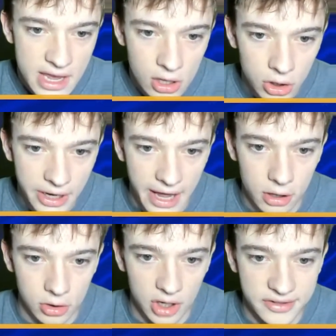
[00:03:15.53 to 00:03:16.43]
a look at our
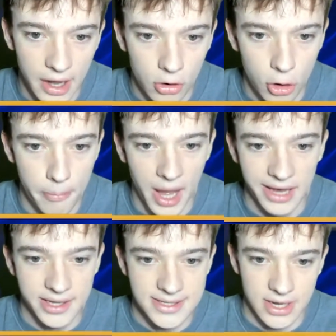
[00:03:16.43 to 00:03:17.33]
Lux Algo
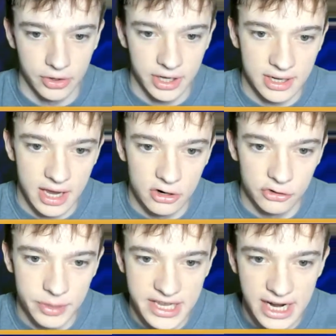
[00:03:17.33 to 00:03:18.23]
buying and selling indicators,
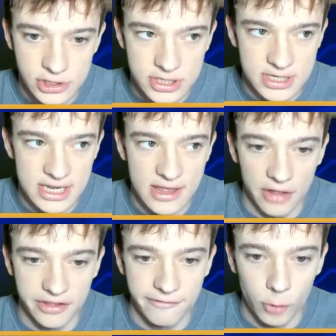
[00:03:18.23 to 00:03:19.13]
we can actually see that on
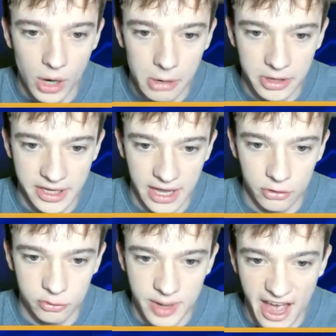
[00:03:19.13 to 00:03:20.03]
the 4 hourly
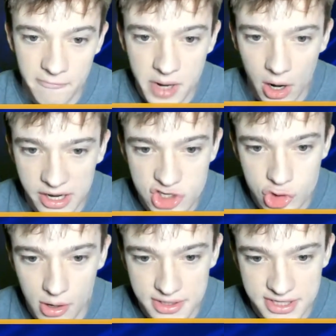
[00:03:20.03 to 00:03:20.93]
candles, we have been on a
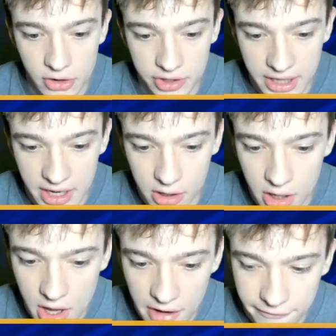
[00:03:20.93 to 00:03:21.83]
strong sell indicator
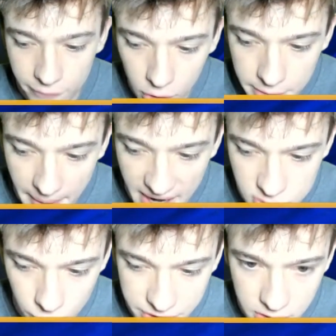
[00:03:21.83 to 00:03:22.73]
for the past
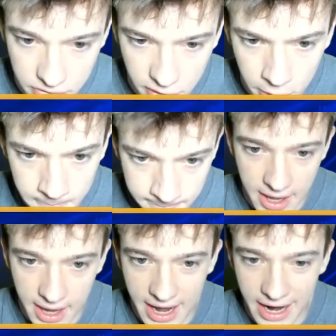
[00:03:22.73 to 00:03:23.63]
week or so.
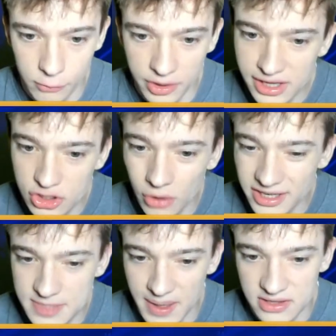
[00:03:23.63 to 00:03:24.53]
And I really don't
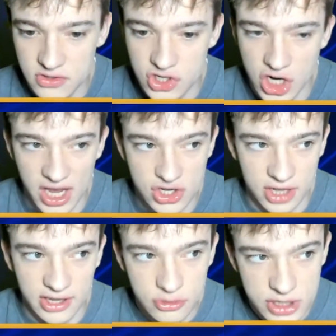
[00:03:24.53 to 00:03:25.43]
expect this to change
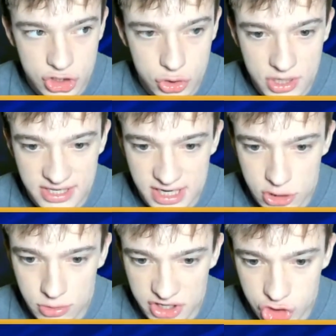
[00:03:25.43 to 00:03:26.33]
unless we do
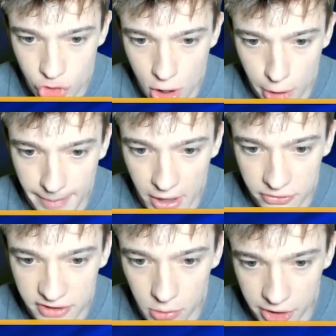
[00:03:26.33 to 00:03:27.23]
continue this strong bounce
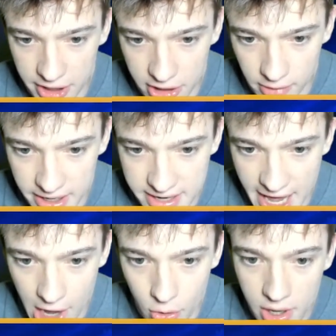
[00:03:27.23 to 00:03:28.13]
that we're getting right
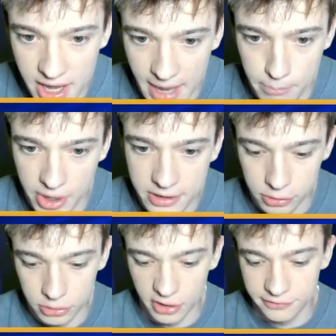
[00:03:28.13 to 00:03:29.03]
now and break through
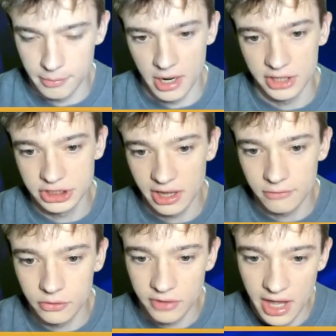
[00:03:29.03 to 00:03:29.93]
those Fibonacci
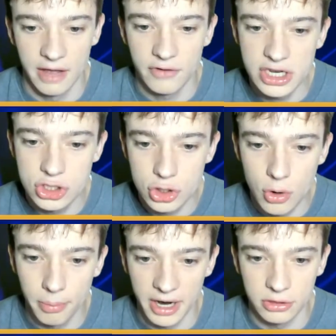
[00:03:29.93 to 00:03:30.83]
levels. If we do
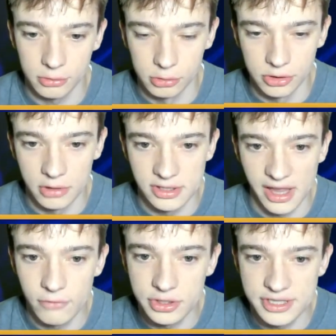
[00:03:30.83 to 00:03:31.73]
break through those
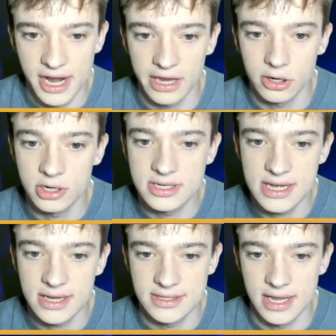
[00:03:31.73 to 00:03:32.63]
levels, then I could see
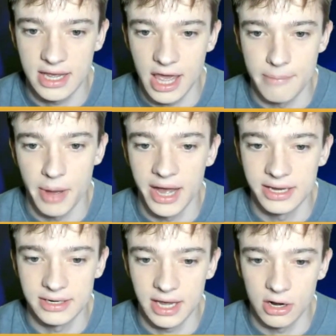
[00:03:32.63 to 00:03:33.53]
us getting a buy
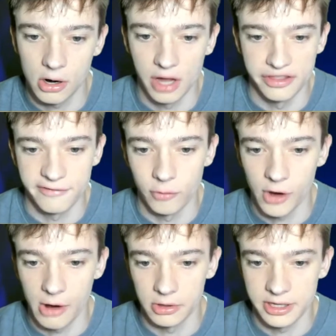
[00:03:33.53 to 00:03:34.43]
indicator on the 4
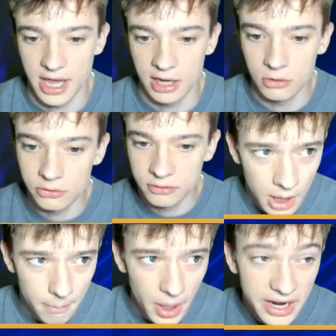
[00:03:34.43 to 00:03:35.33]
hourly candles.
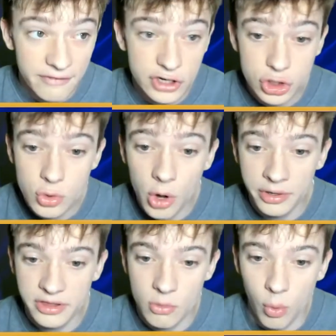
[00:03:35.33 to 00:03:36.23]
But if we do go into
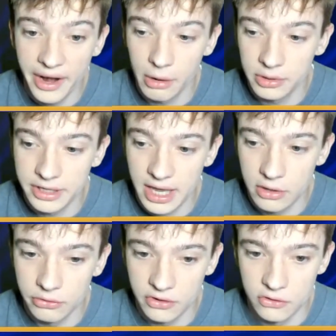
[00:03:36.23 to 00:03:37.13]
the 1 hourly
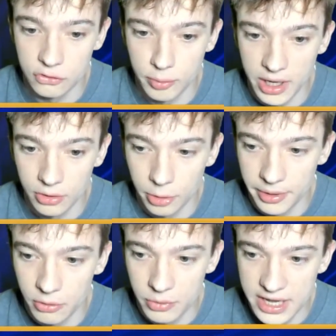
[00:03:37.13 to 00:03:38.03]
candles and zoom in a little
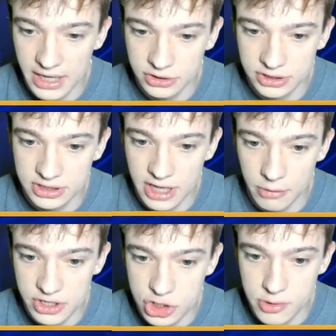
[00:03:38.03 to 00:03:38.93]
bit, we can actually see that we
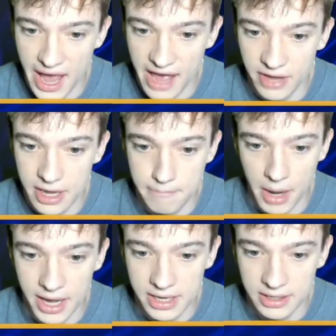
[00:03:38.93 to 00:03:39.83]
do have a
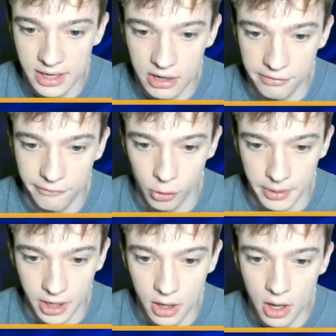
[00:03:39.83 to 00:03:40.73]
buy indicator
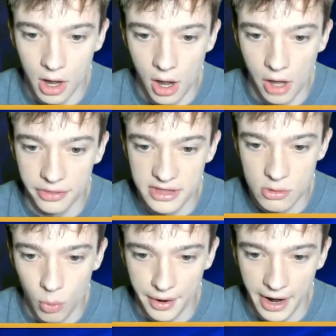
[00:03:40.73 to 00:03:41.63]
forming on the
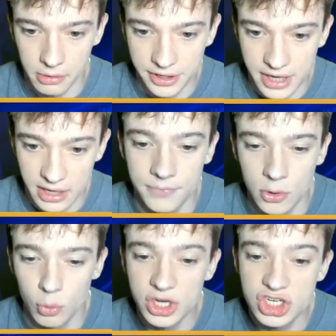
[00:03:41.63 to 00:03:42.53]
1 hourly candles,
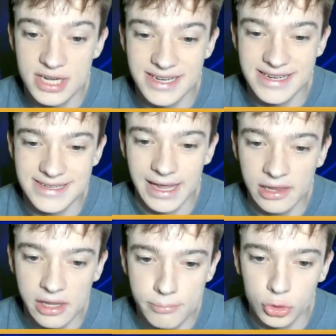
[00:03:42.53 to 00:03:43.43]
which is a
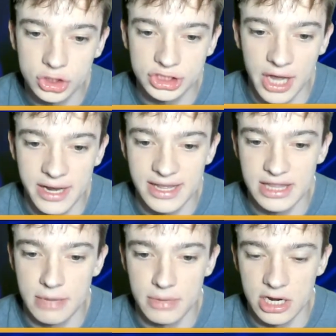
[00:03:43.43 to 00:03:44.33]
slightly bullish sign in the
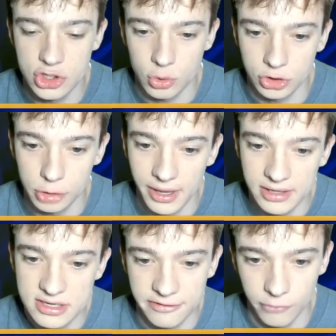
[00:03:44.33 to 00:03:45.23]
immediate short term, at
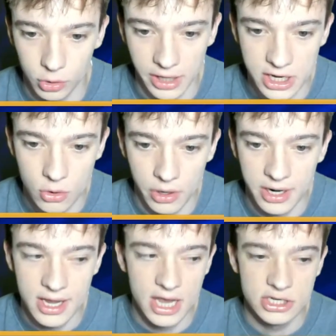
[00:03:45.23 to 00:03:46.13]
least for Litecoin.
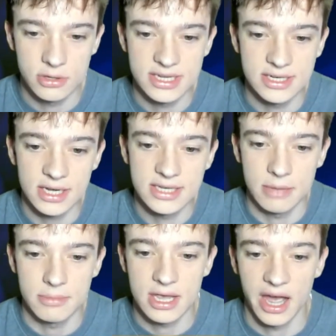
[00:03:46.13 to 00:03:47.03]
So this does get
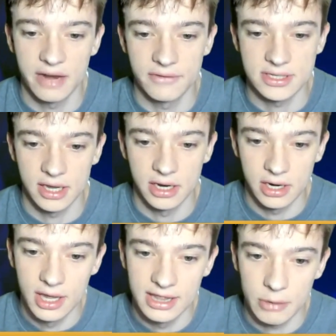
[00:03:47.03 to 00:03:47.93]
me kind of excited
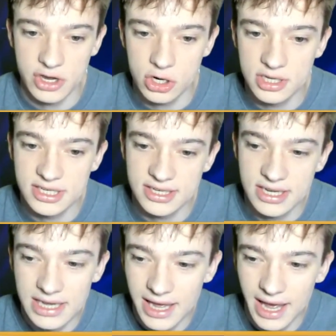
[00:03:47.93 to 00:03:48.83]
that we could
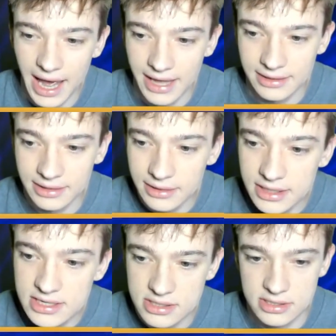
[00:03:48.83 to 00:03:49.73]
see at
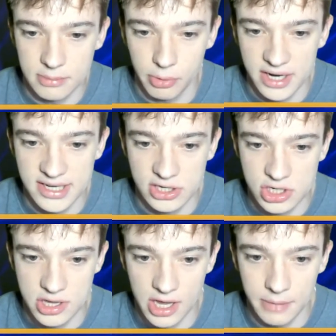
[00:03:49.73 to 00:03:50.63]
least some price action
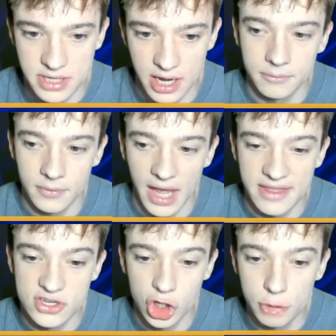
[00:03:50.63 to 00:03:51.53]
to the upside, and
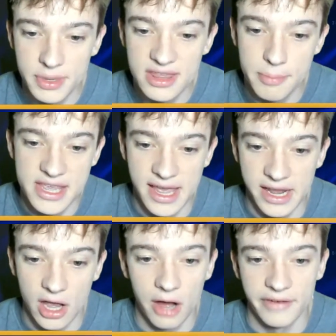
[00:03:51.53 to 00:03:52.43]
this could be the
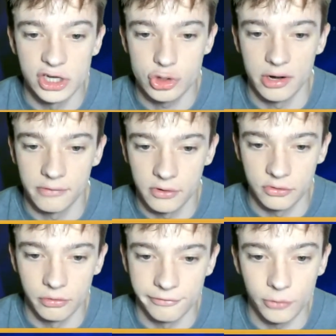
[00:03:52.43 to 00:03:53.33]
beginning of a trend
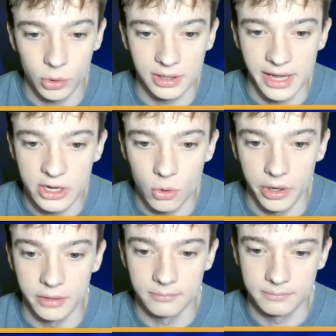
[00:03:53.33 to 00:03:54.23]
reversal for Litecoin.